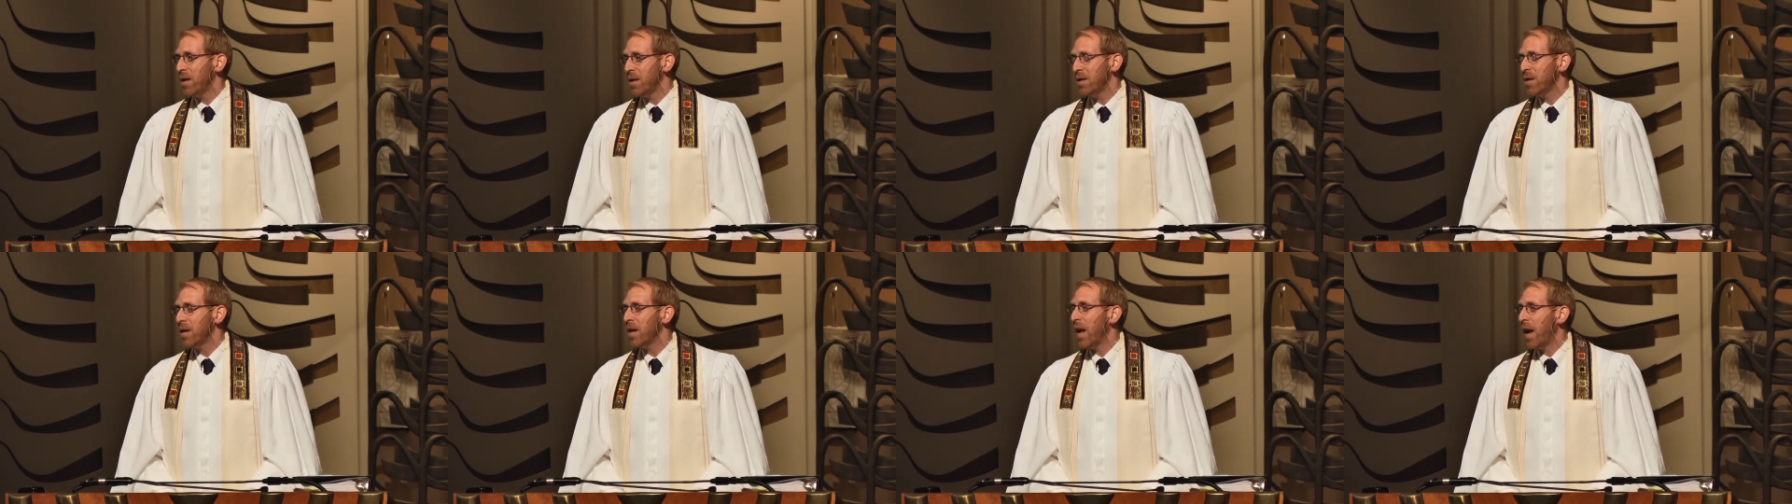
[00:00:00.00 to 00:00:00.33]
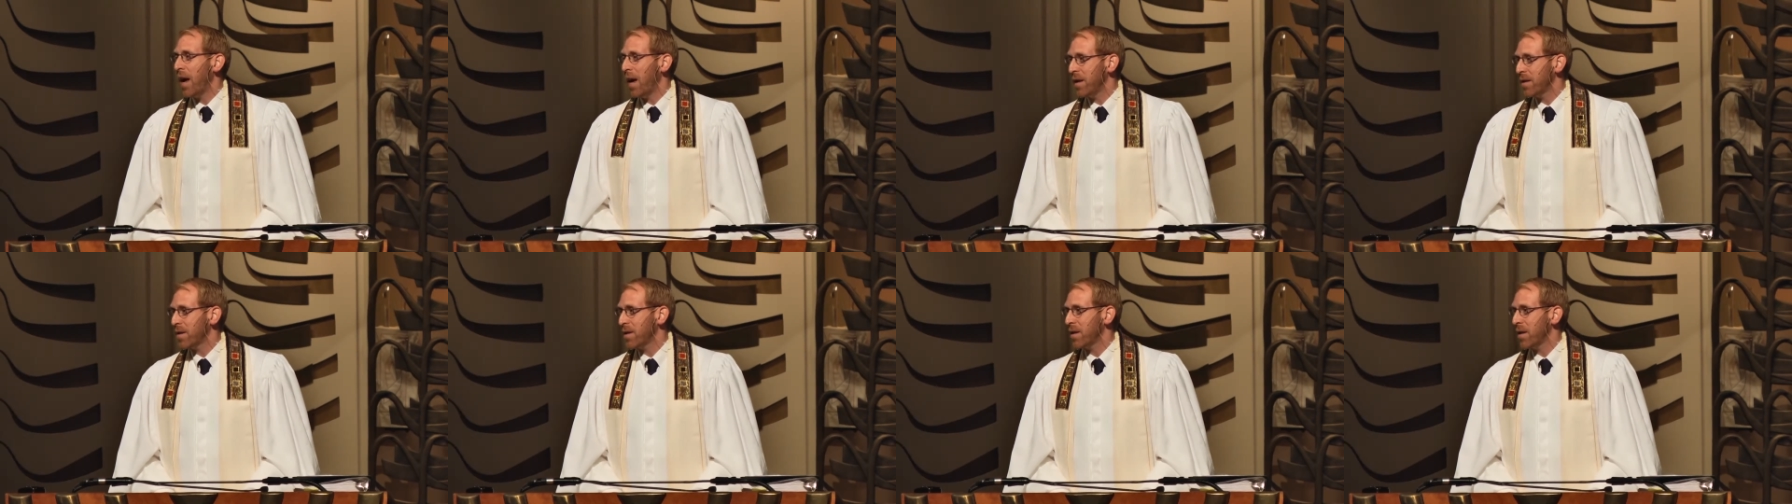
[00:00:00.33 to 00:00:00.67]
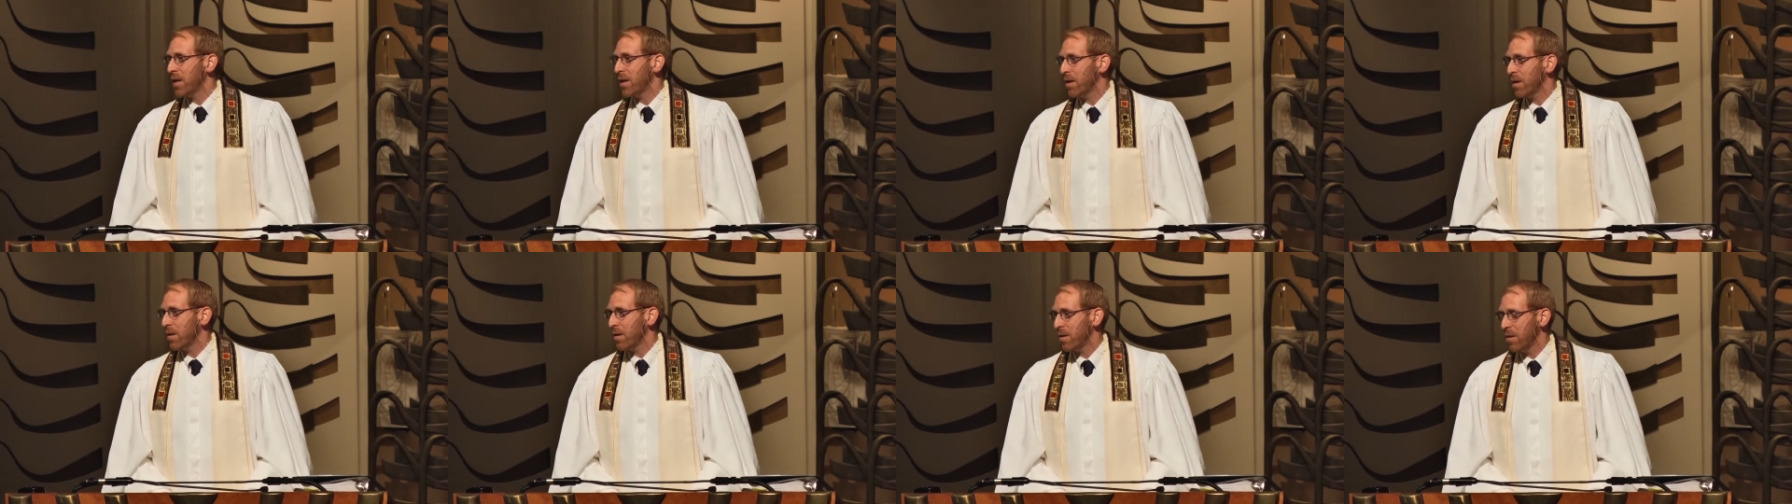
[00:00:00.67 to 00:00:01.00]
isn't
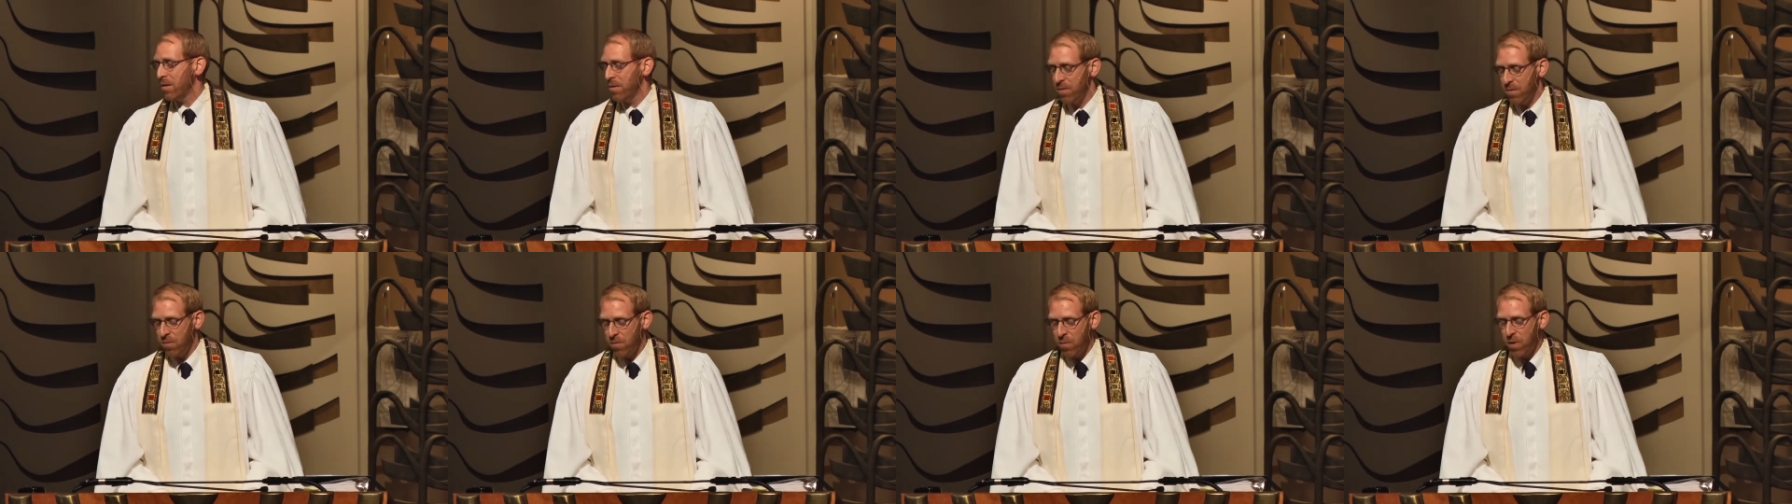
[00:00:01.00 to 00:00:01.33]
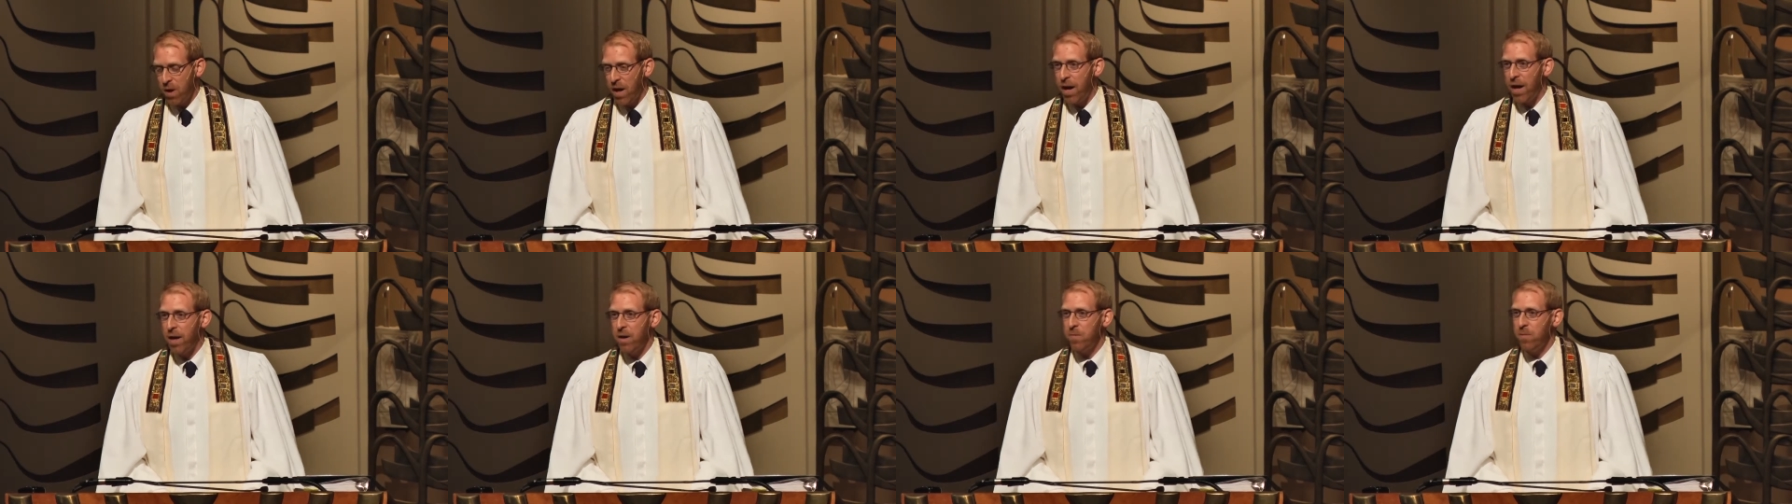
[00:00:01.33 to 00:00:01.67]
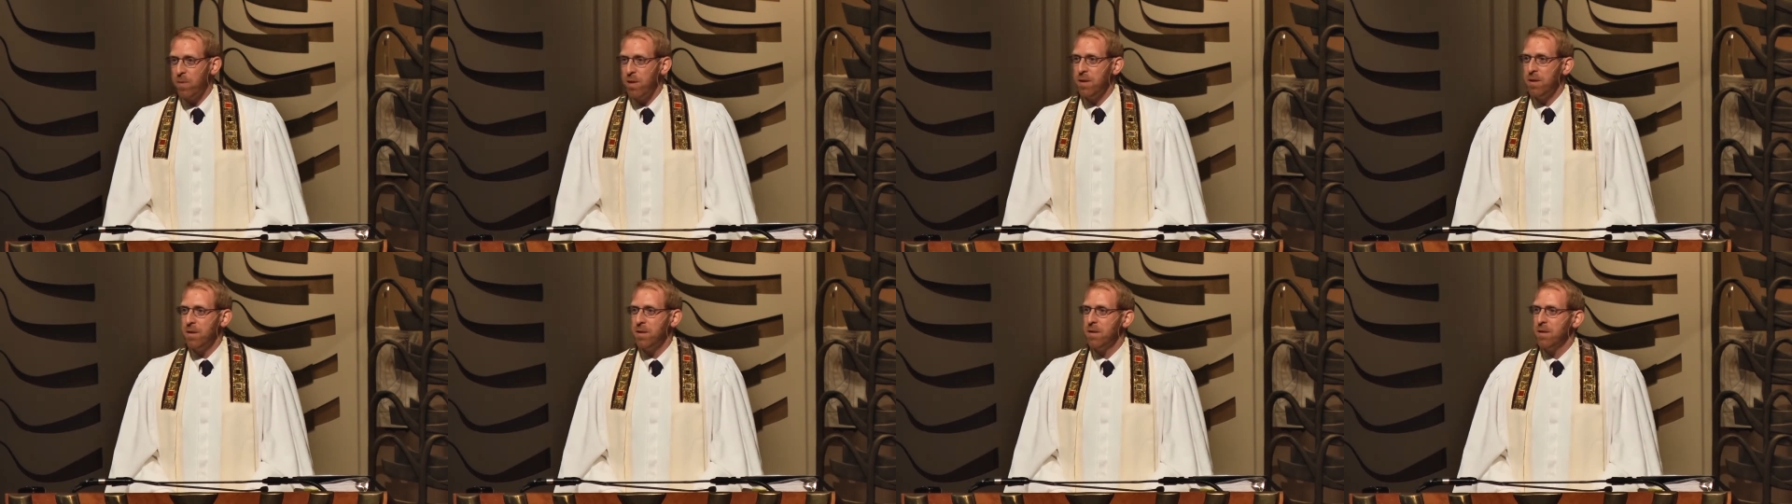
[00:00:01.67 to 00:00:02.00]
asking where Adam
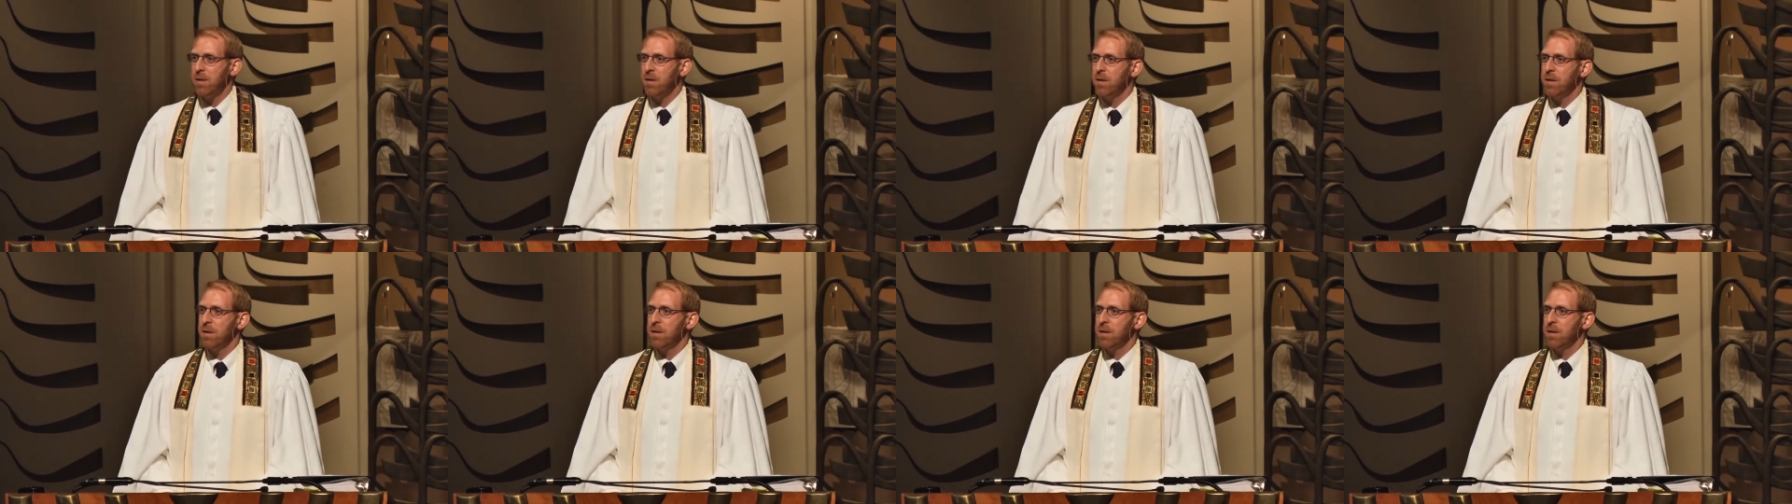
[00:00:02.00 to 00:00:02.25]
is,